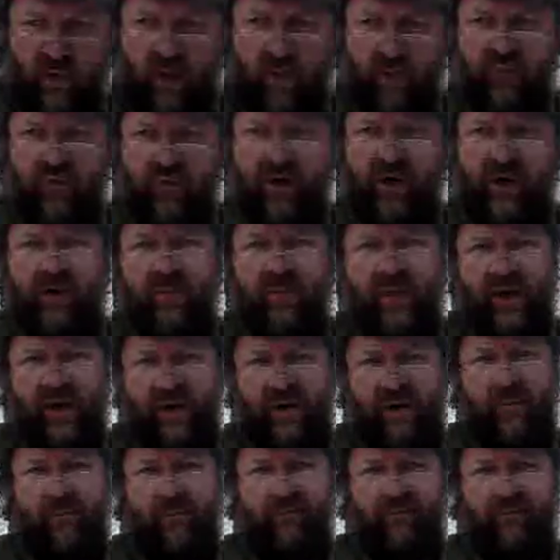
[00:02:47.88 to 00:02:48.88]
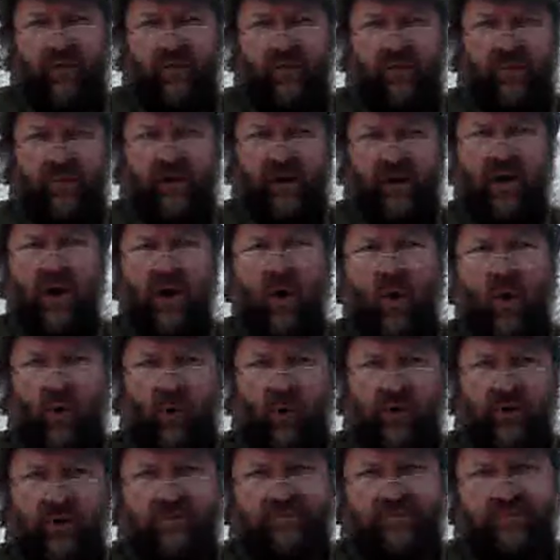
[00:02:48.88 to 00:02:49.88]
bring them in from the cold
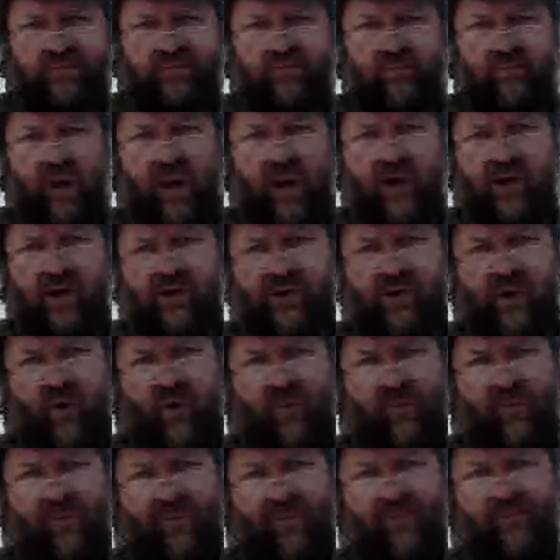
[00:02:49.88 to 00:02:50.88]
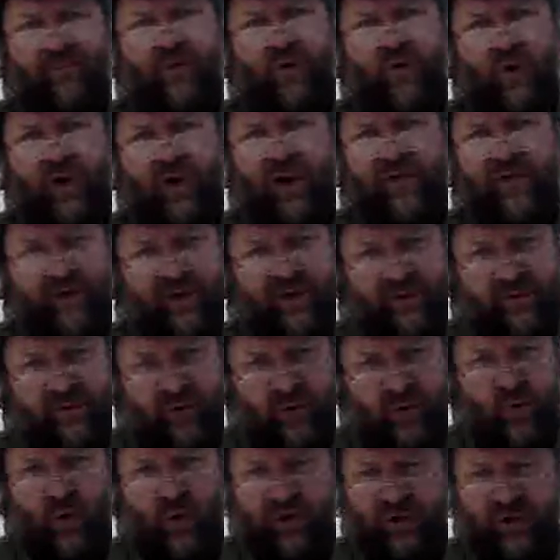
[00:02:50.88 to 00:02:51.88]
into your living
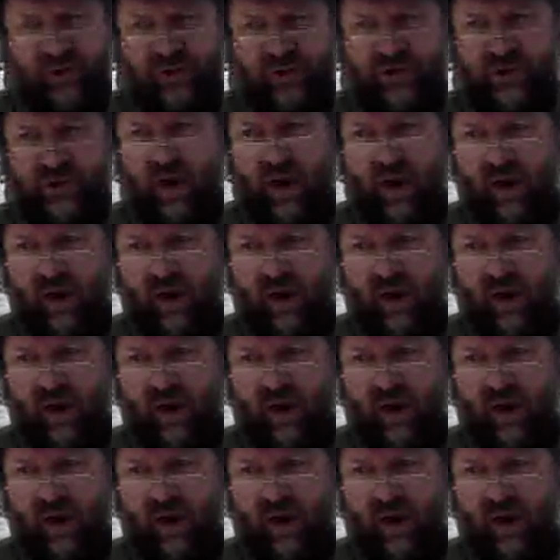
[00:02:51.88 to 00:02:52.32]
quarters.